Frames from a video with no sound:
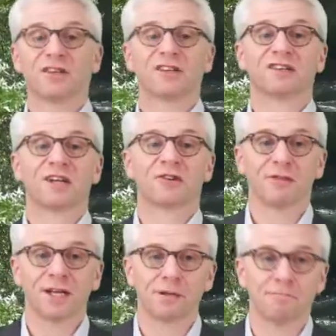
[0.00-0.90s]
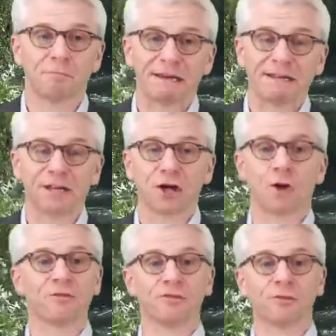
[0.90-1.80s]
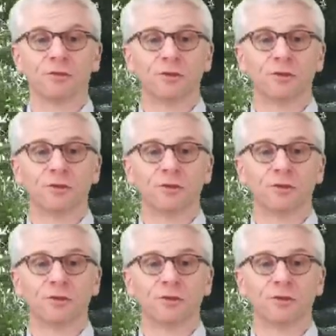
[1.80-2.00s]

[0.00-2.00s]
successfully completing an obstacle